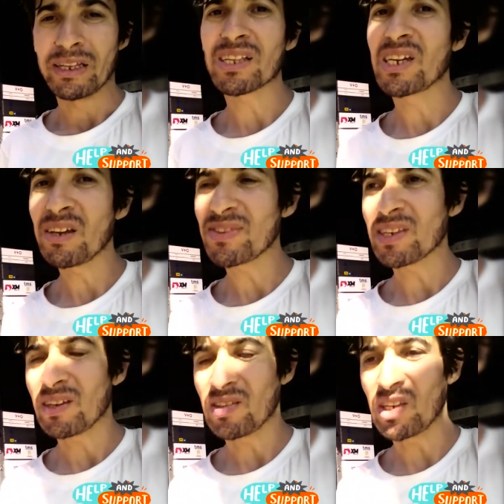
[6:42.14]
that gives
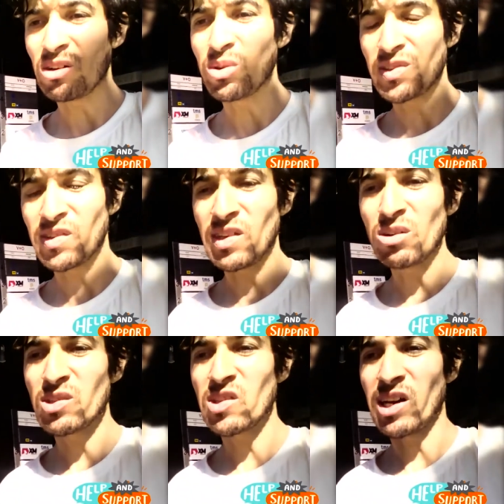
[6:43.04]
services
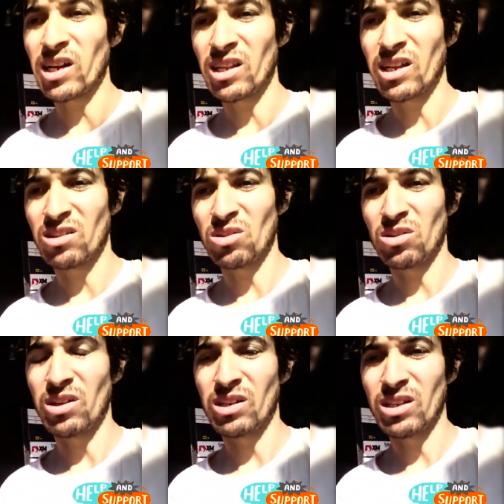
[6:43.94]
outside, and
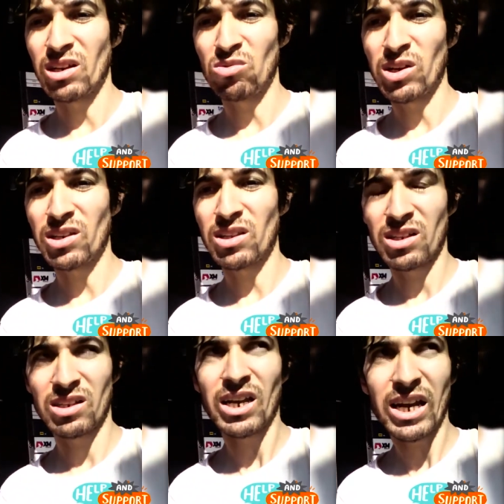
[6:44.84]
uh, there was
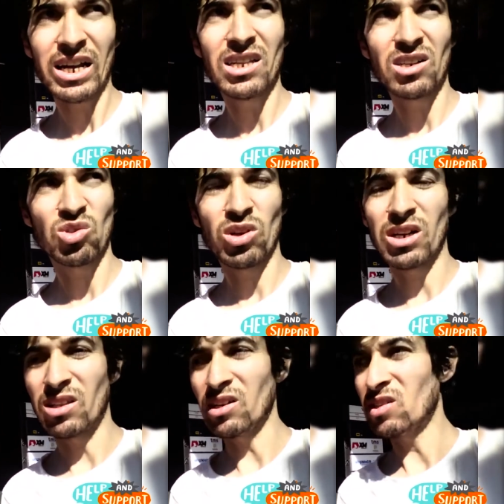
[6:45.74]
they had also
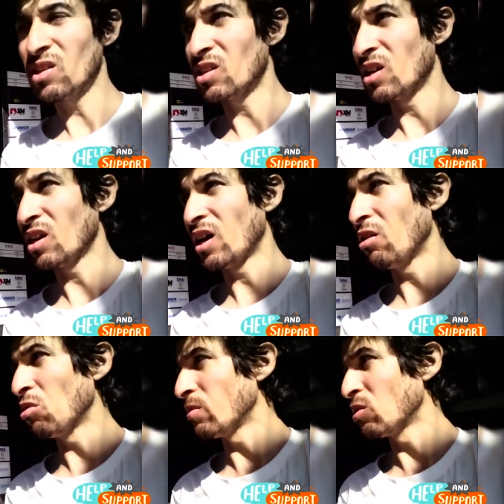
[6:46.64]
electricity.
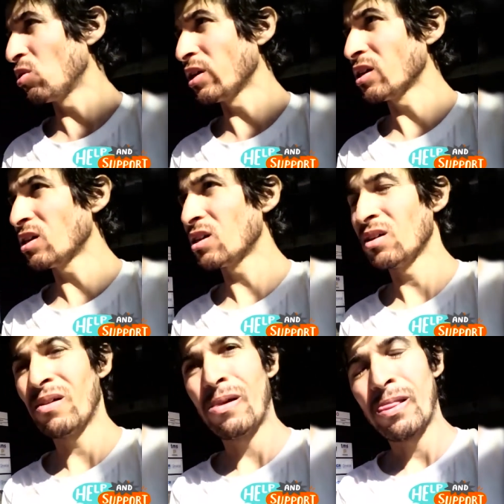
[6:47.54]
I will be going
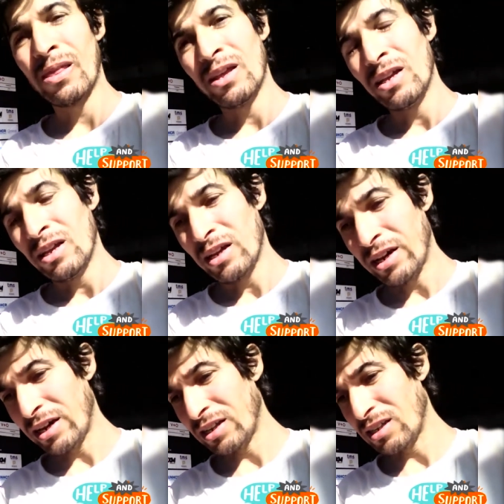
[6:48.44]

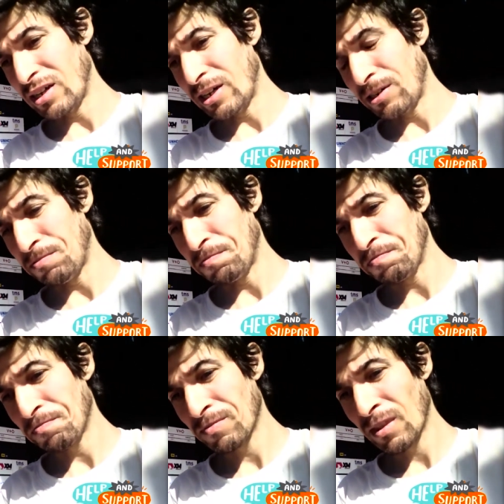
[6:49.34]
and
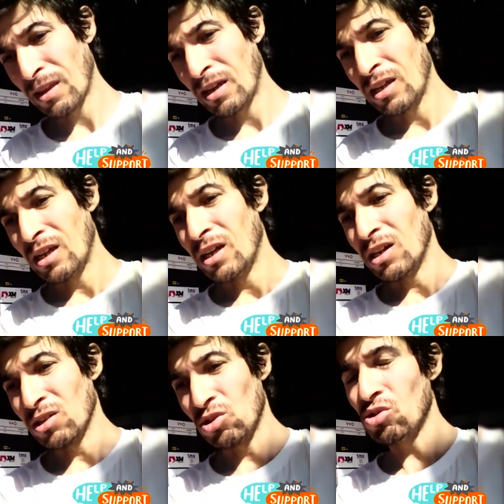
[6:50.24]

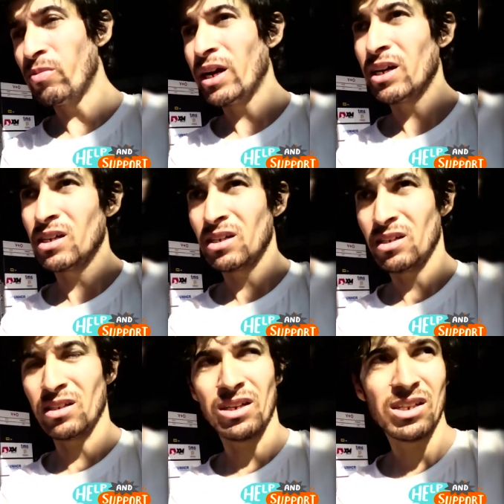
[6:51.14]
um, do my
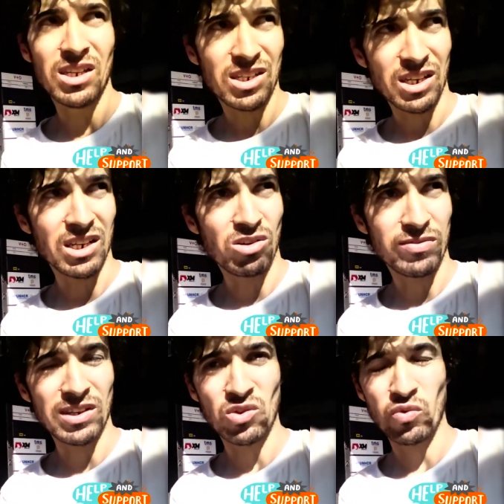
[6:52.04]
editing
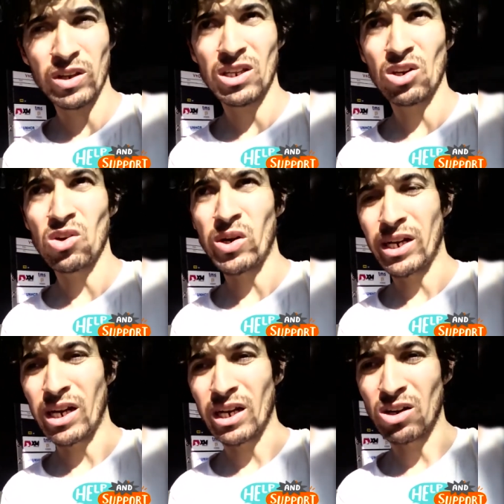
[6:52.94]
of this video
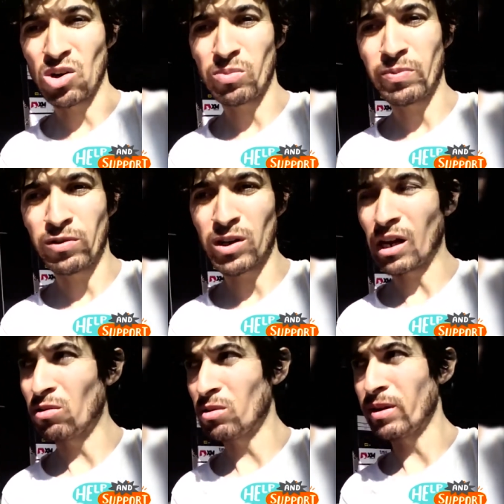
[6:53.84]
and I hopefully
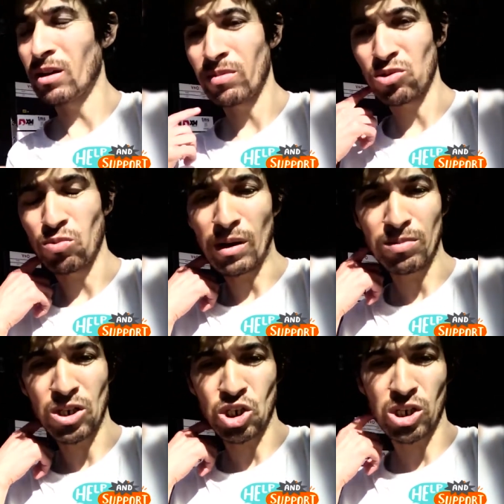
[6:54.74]
I will be able to
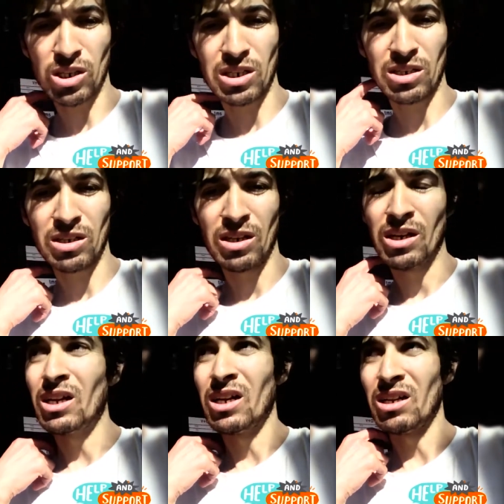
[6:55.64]
publish it
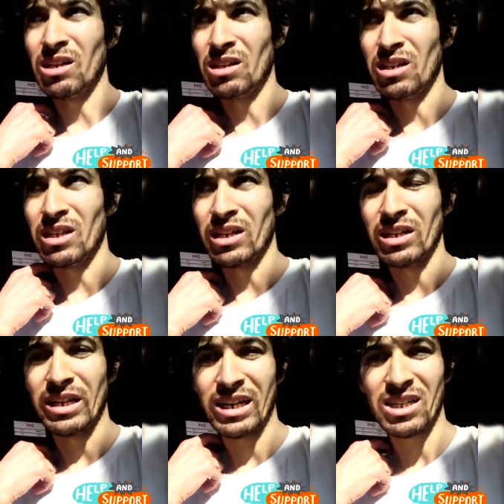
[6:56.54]
uh,
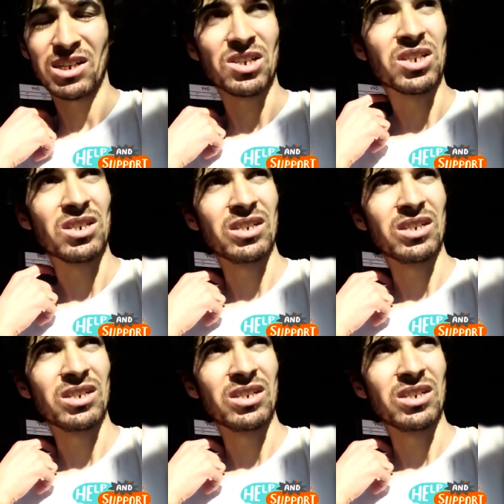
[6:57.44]
later